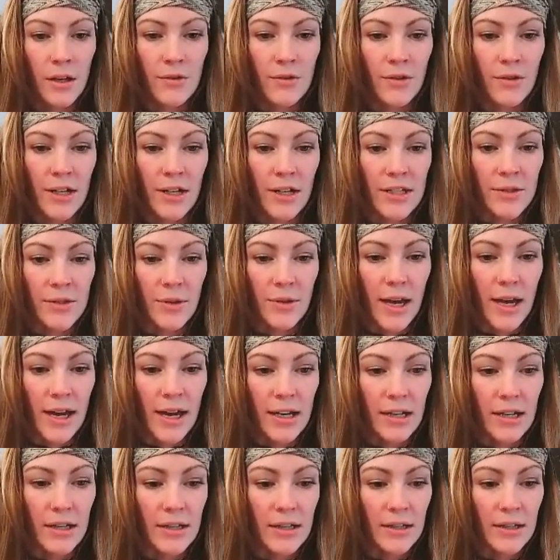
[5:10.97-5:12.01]
All right, so I
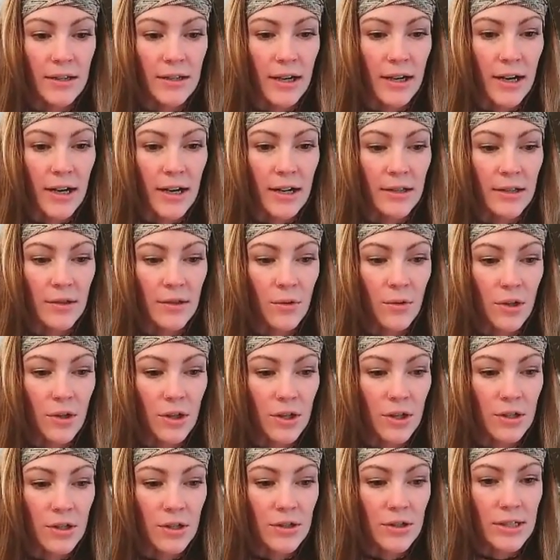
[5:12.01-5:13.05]
added that
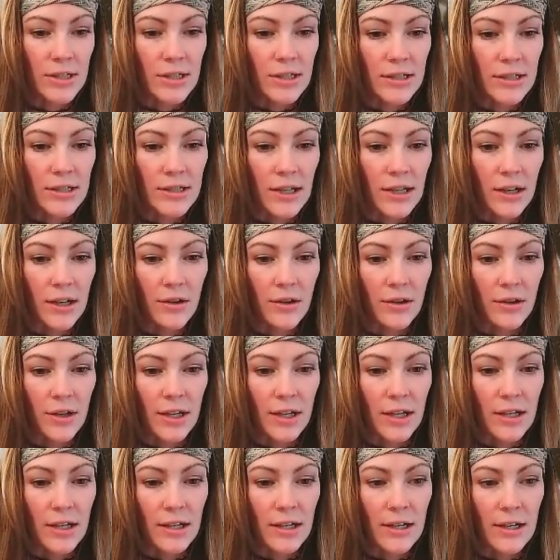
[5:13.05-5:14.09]
orange detail
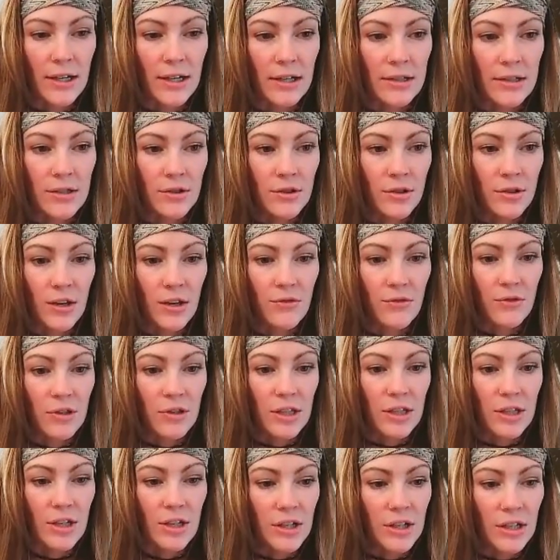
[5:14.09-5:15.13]
in and it's looking
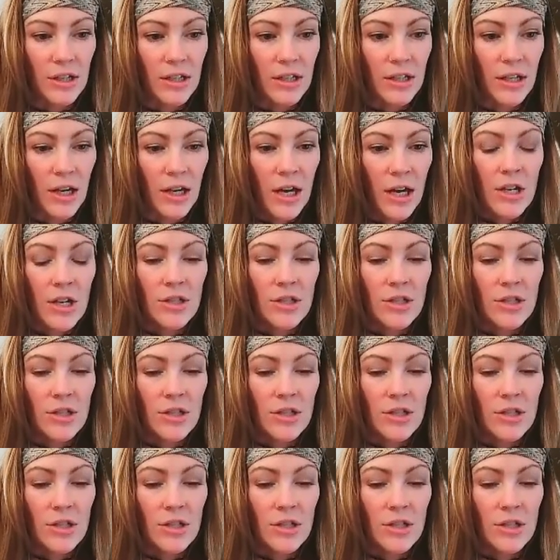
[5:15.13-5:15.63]
really good.